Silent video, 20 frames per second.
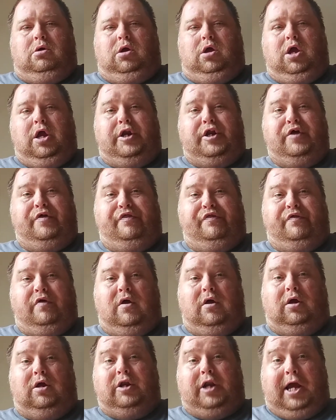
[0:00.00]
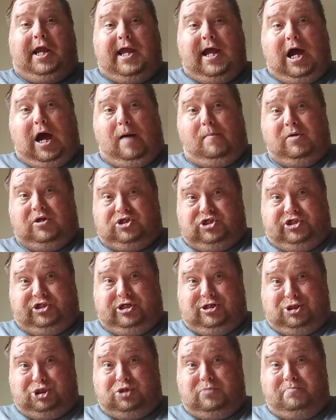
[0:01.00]
Anything in the comment
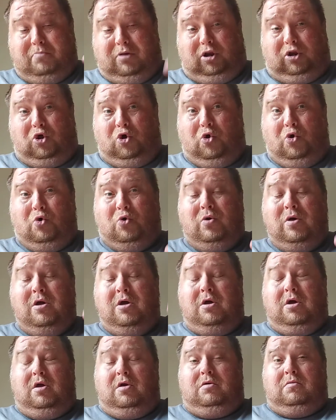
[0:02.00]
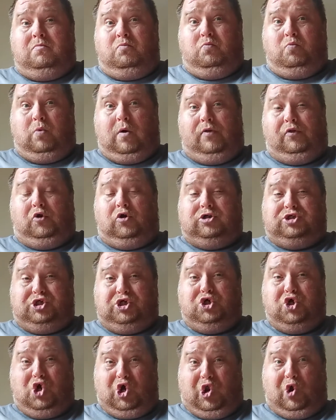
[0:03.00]
section below, whether it's
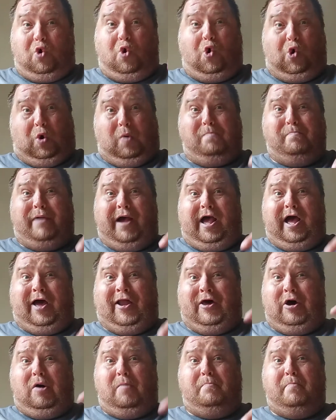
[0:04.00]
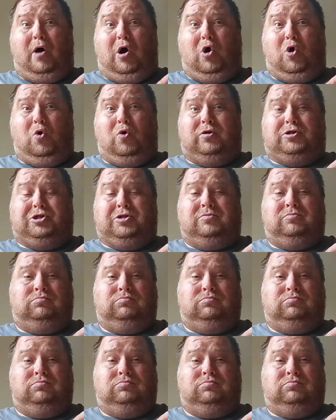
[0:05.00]
good or bad about